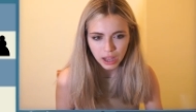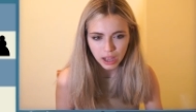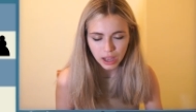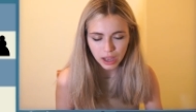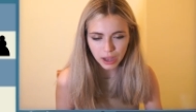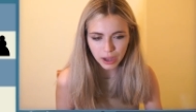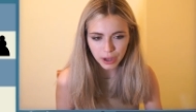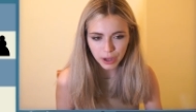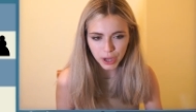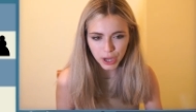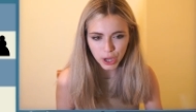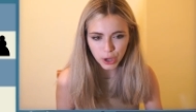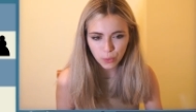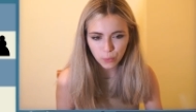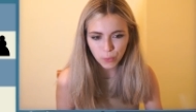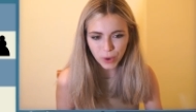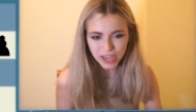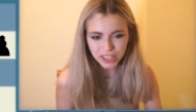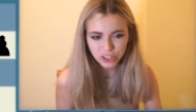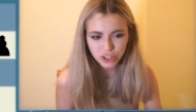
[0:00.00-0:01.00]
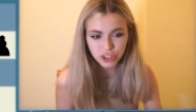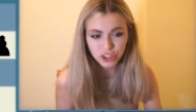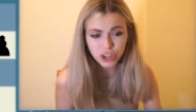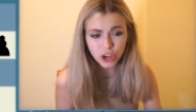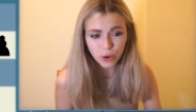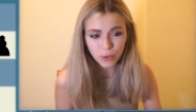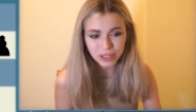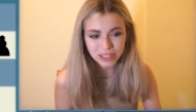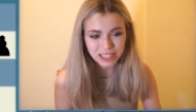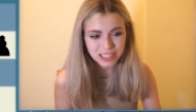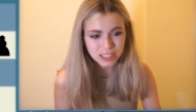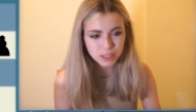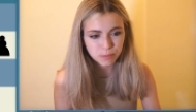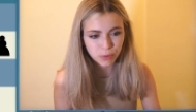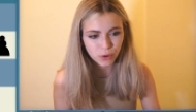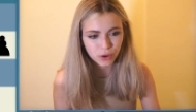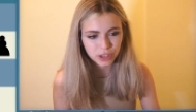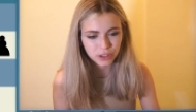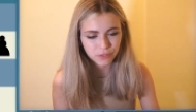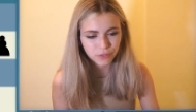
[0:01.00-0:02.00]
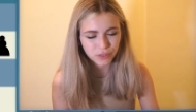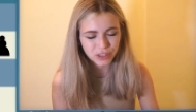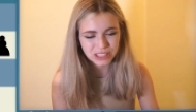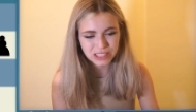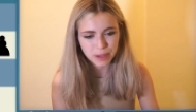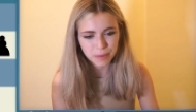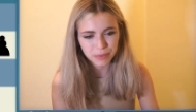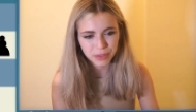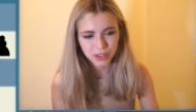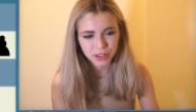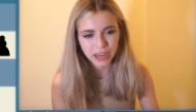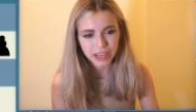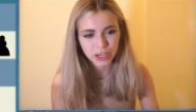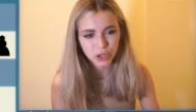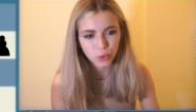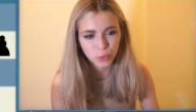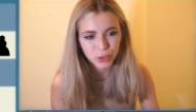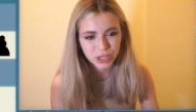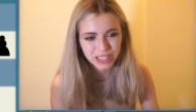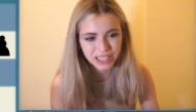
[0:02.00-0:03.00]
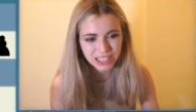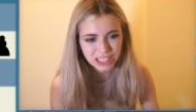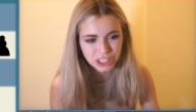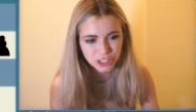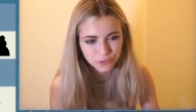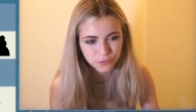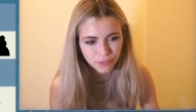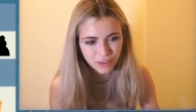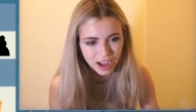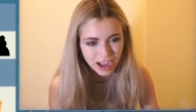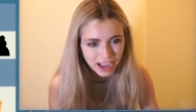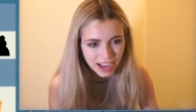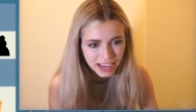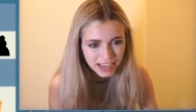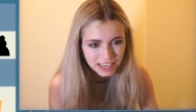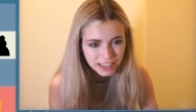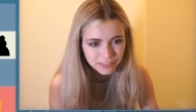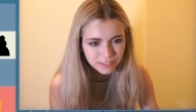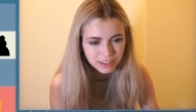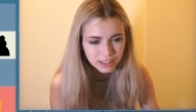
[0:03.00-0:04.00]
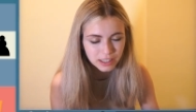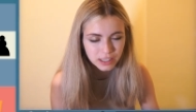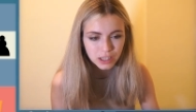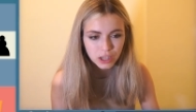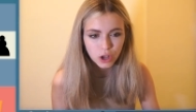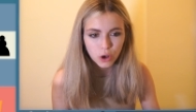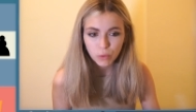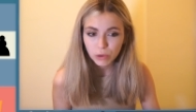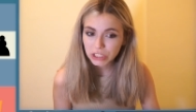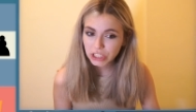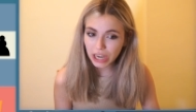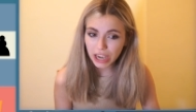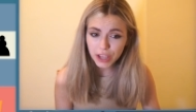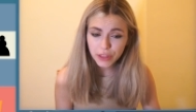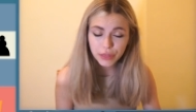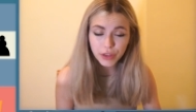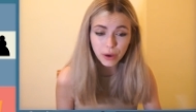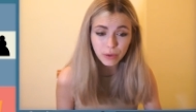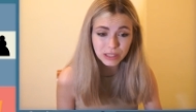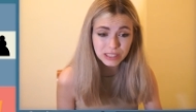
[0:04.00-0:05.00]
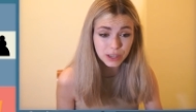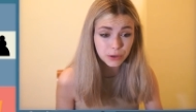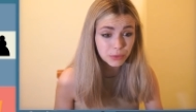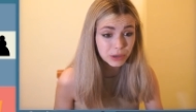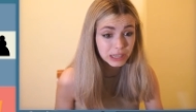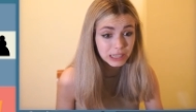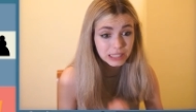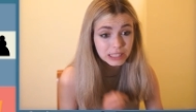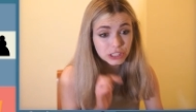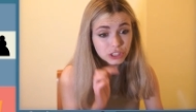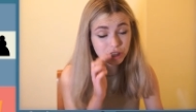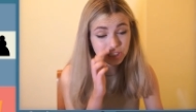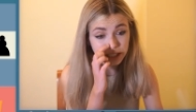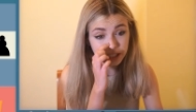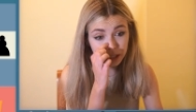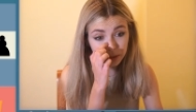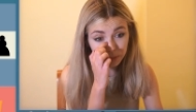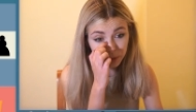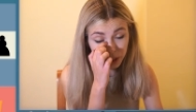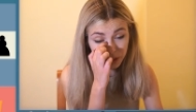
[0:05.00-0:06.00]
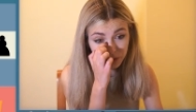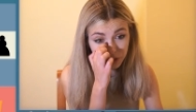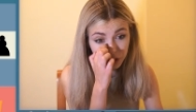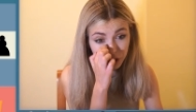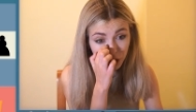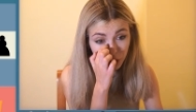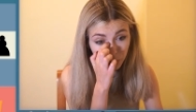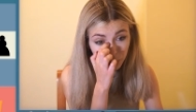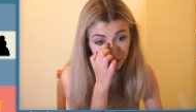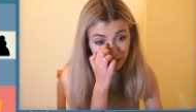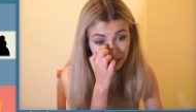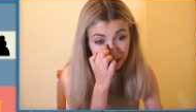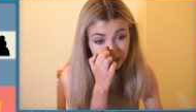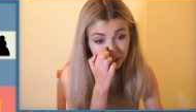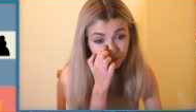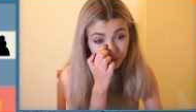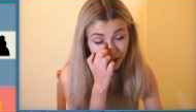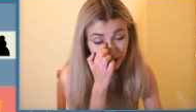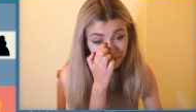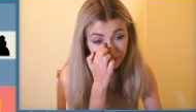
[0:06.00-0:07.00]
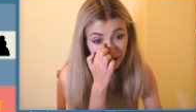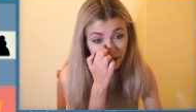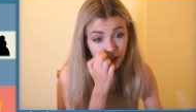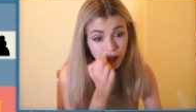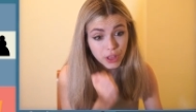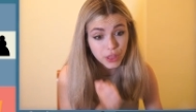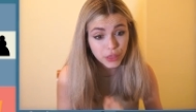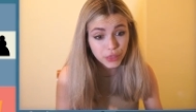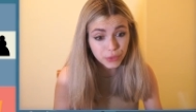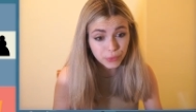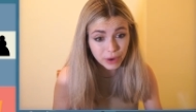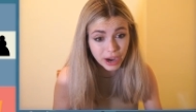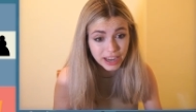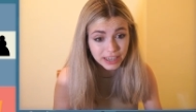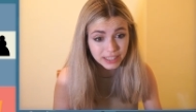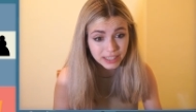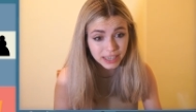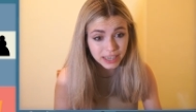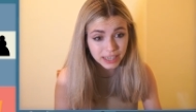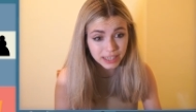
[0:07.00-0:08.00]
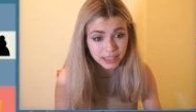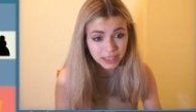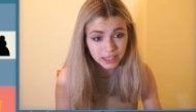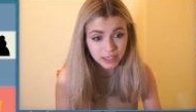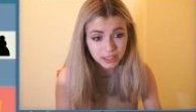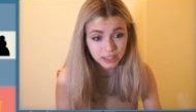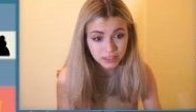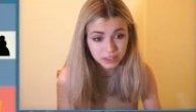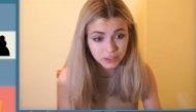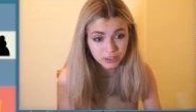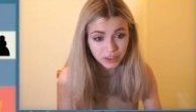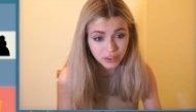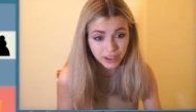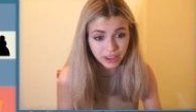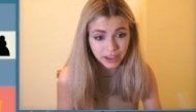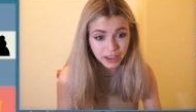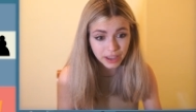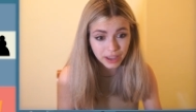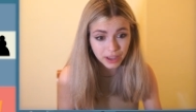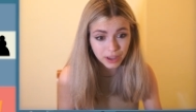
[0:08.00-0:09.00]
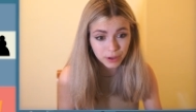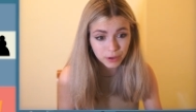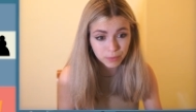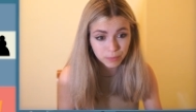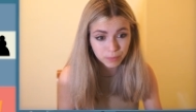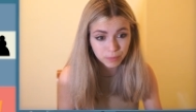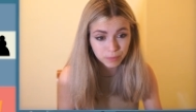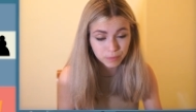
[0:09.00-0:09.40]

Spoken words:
White could go at this point for something like queen h5, which I thought was a really interesting move, to go queen h5, threatening the